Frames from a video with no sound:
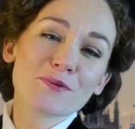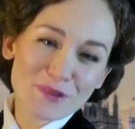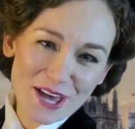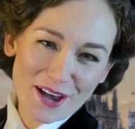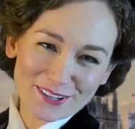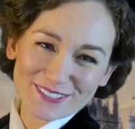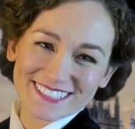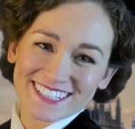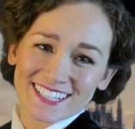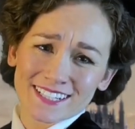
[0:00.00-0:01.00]
Romeo,
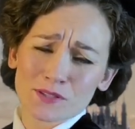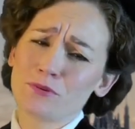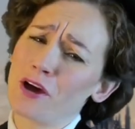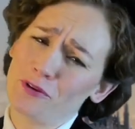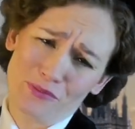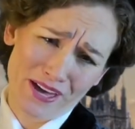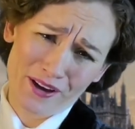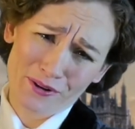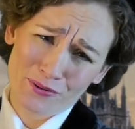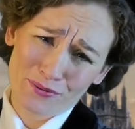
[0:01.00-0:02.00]

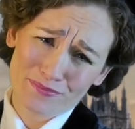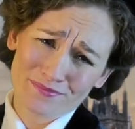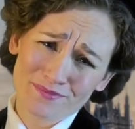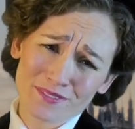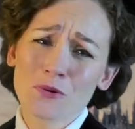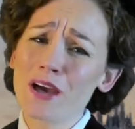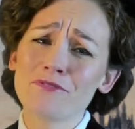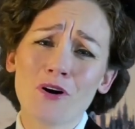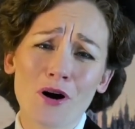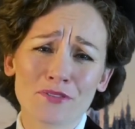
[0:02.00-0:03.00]
Romeo,
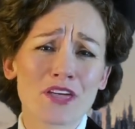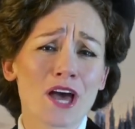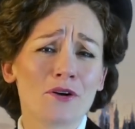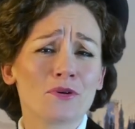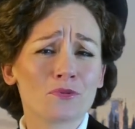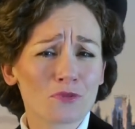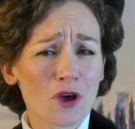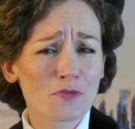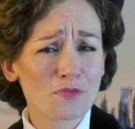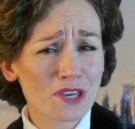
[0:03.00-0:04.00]
wherefore art thou
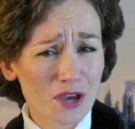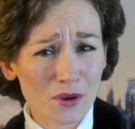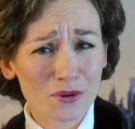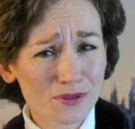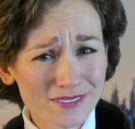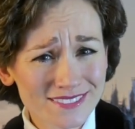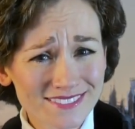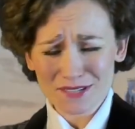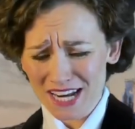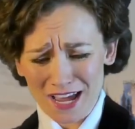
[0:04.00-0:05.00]
Romeo?
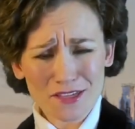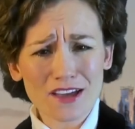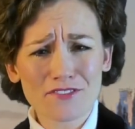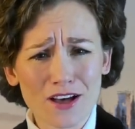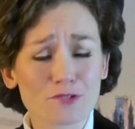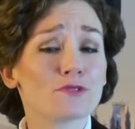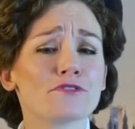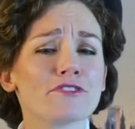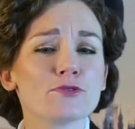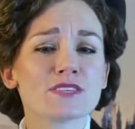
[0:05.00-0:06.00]
Deny thy father and
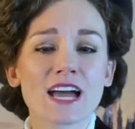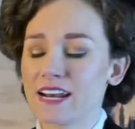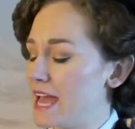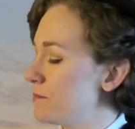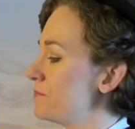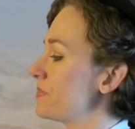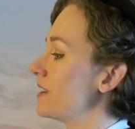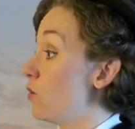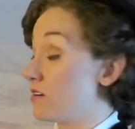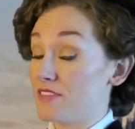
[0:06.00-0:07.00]
refuse thy name,
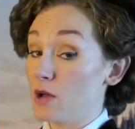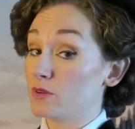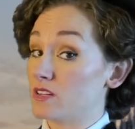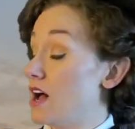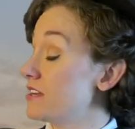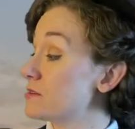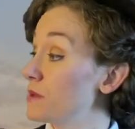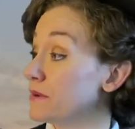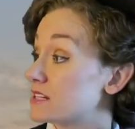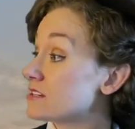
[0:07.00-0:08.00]
or if thou would not,
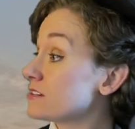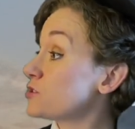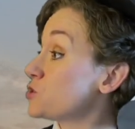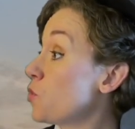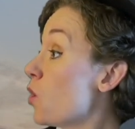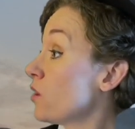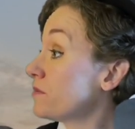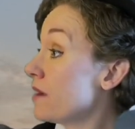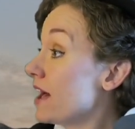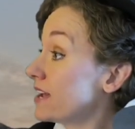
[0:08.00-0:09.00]
be but
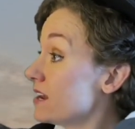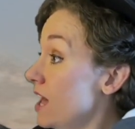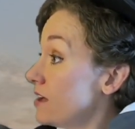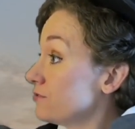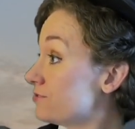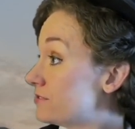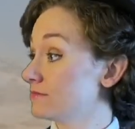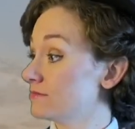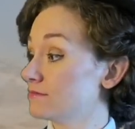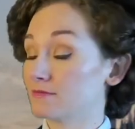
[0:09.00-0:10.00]
sworn my love,
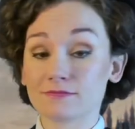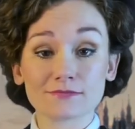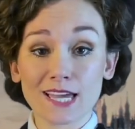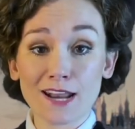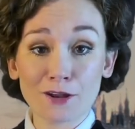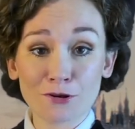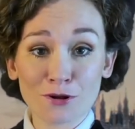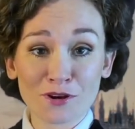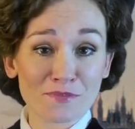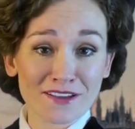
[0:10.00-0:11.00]
and I'll no
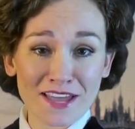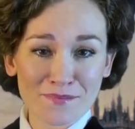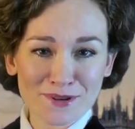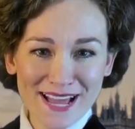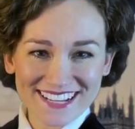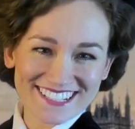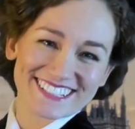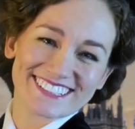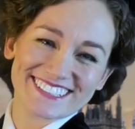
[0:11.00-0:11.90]
longer be a Capulet.